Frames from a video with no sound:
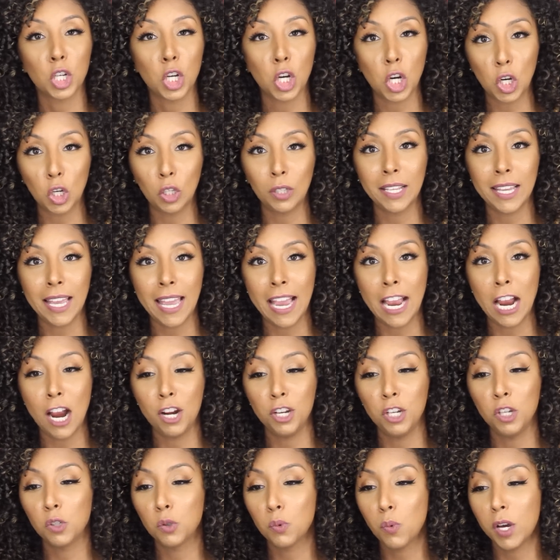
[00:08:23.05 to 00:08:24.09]
curly hair,
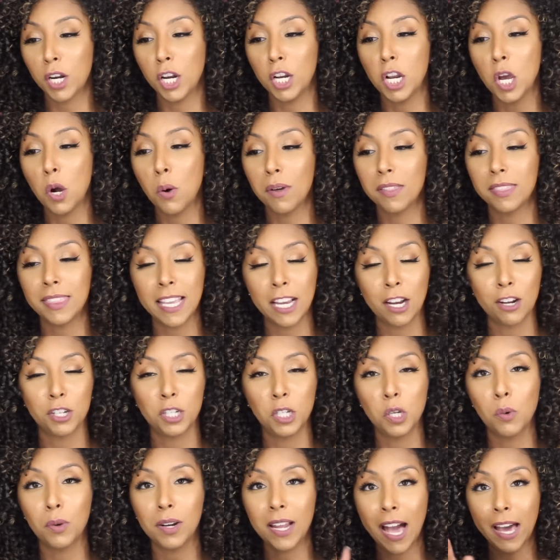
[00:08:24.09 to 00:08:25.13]
and you just want to know a thing
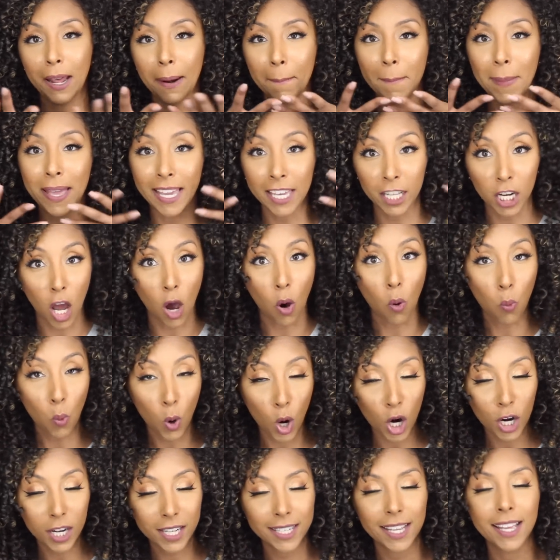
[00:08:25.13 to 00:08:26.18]
or two on how to make it all
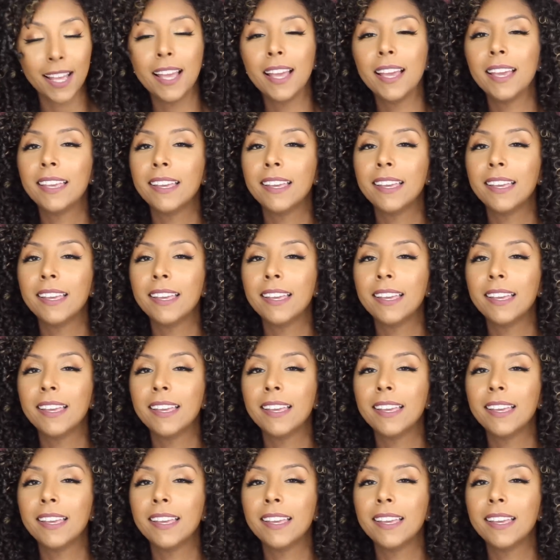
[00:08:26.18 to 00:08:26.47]
work,